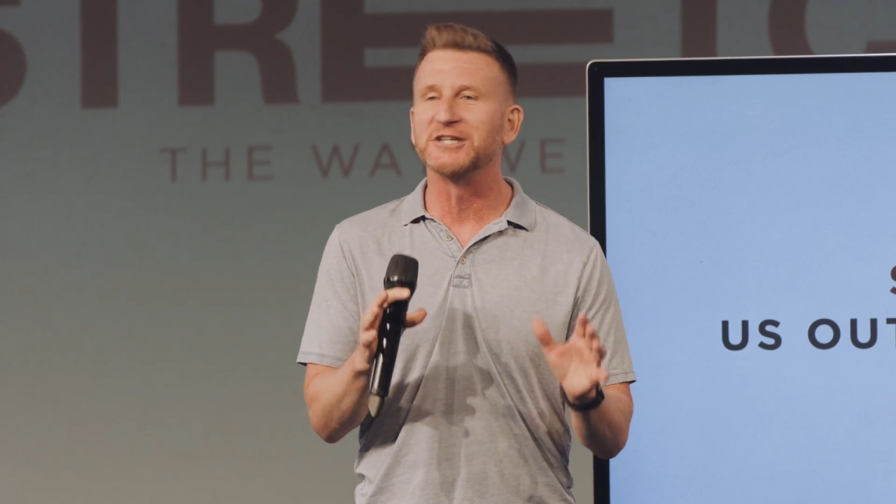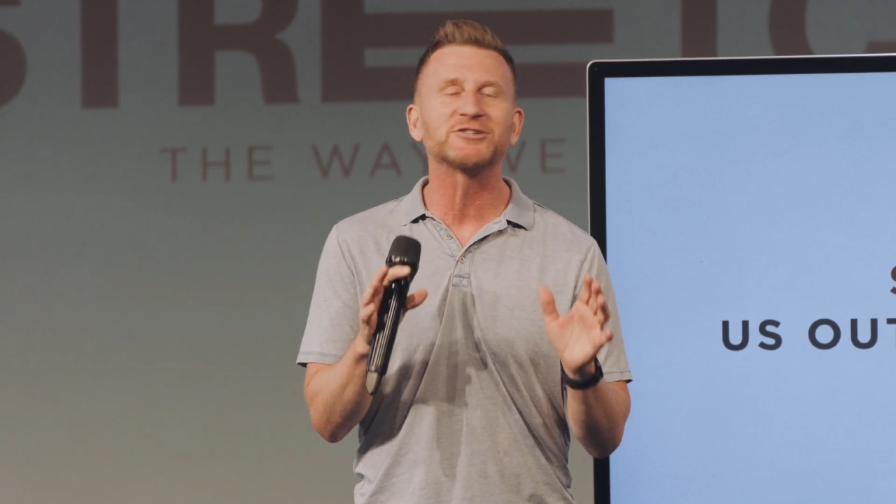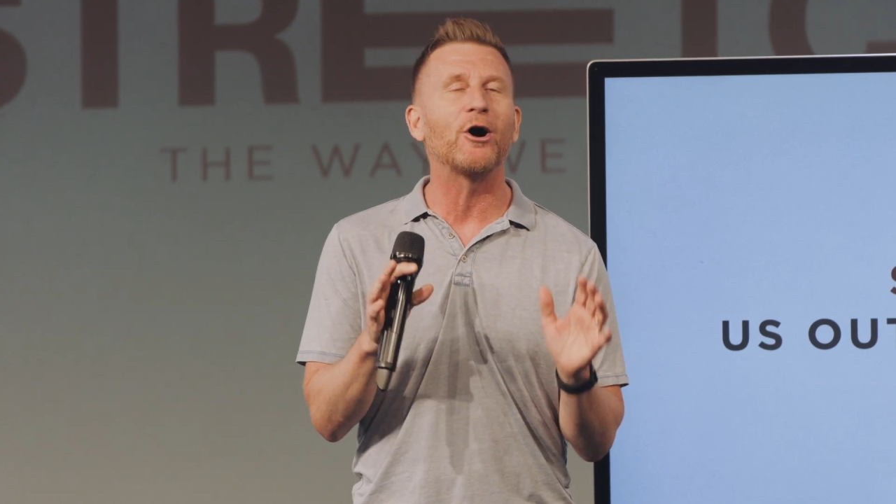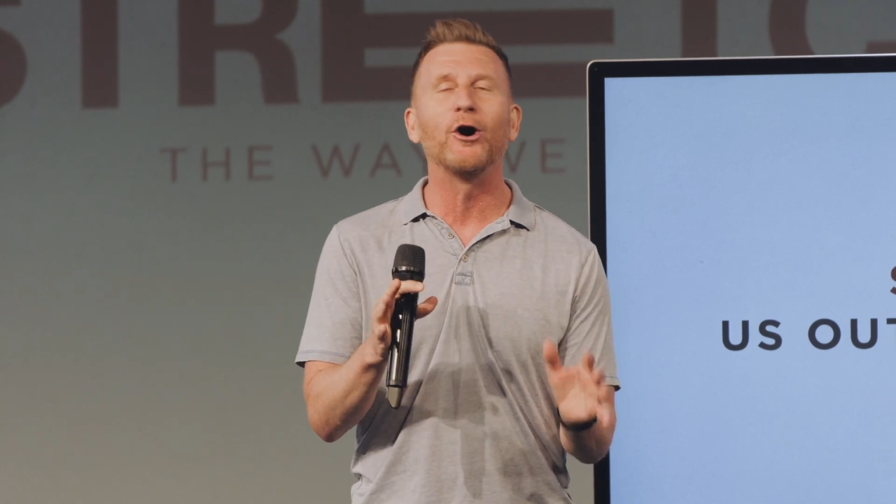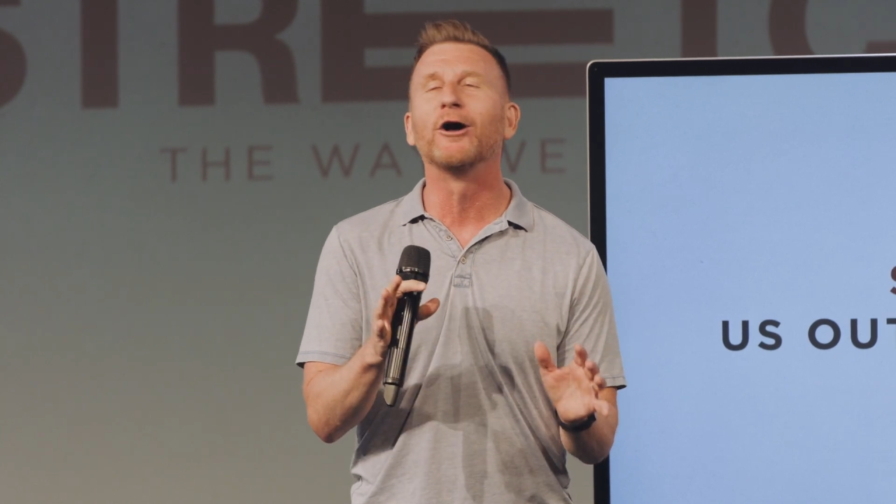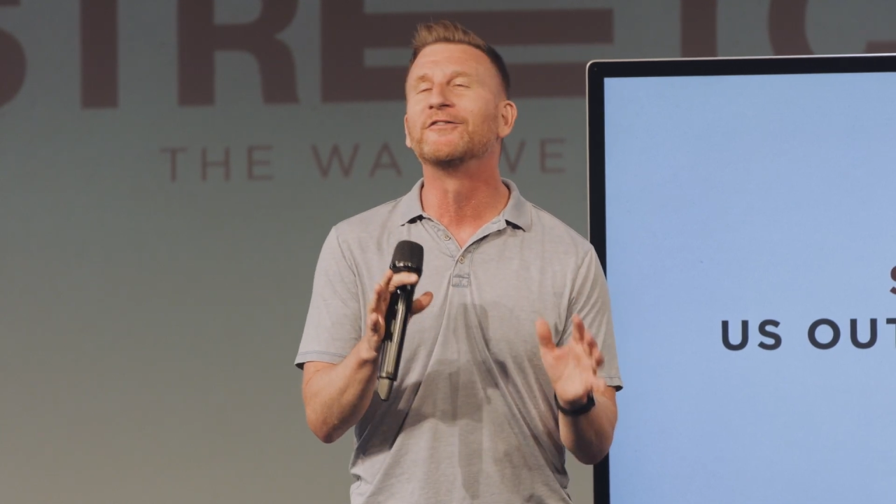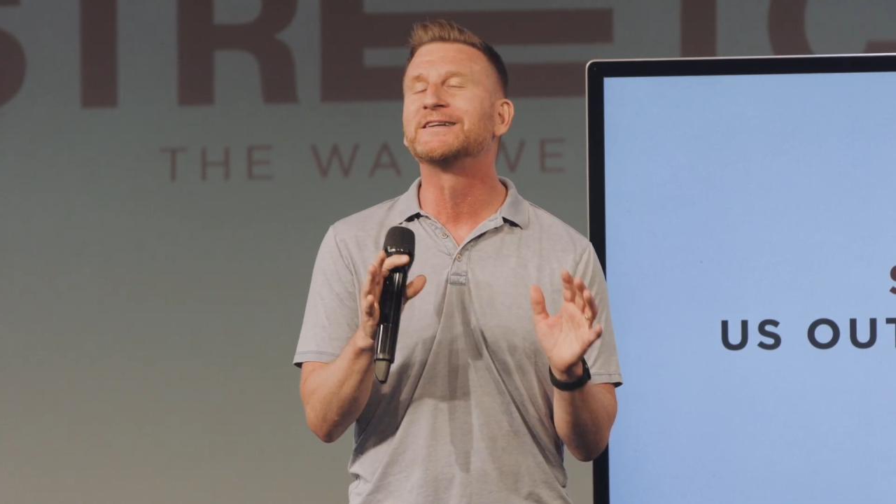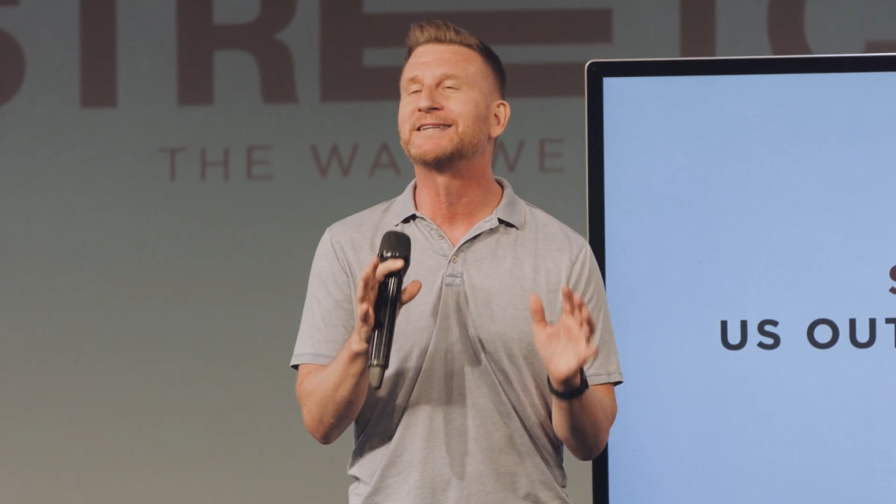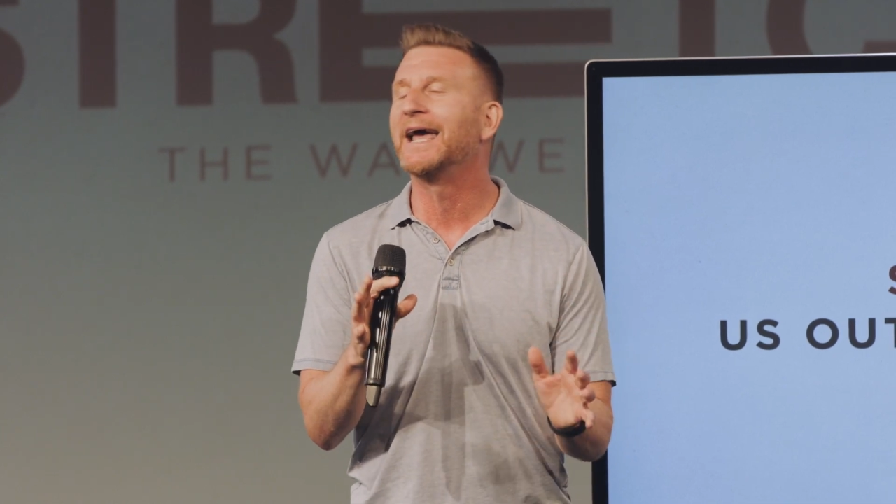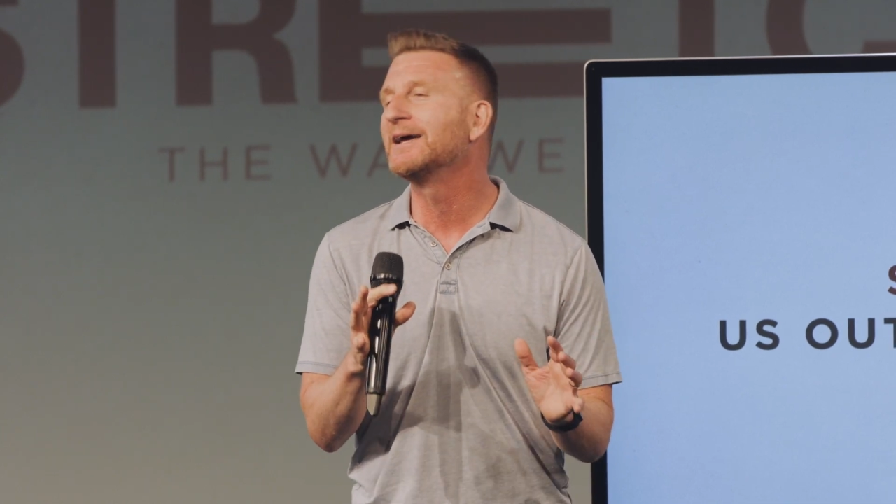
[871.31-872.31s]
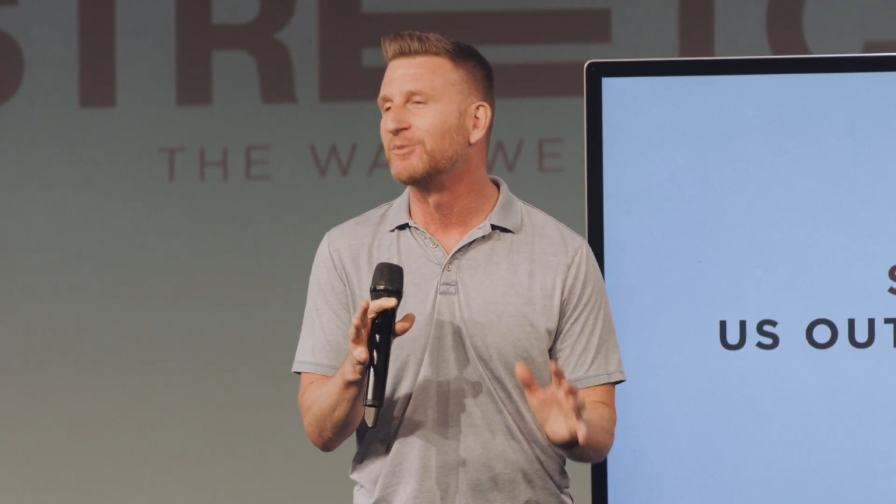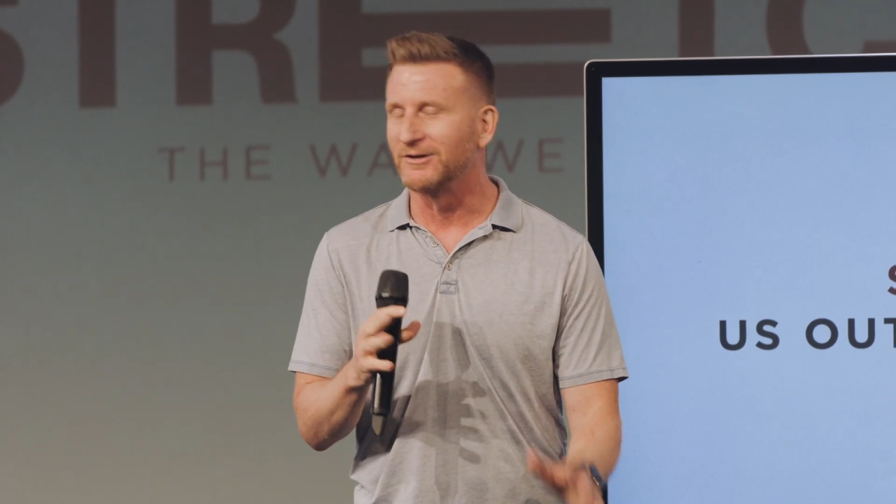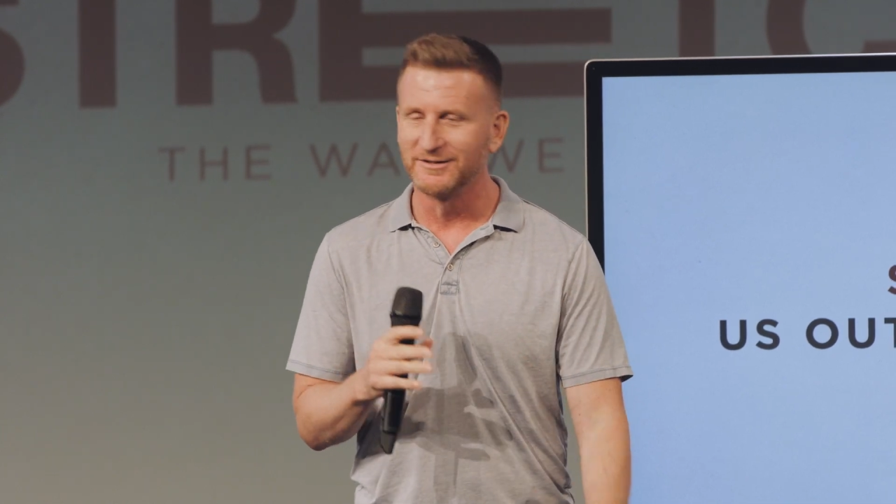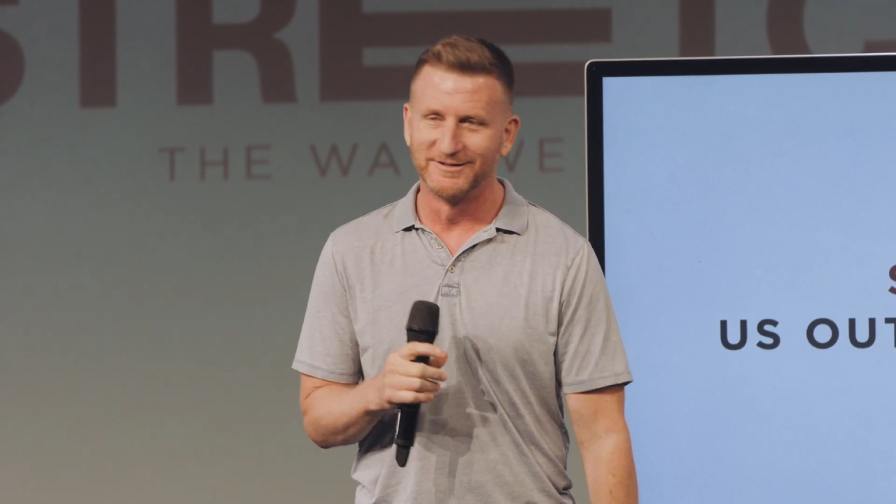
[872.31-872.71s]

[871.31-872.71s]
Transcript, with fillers: It's on the table.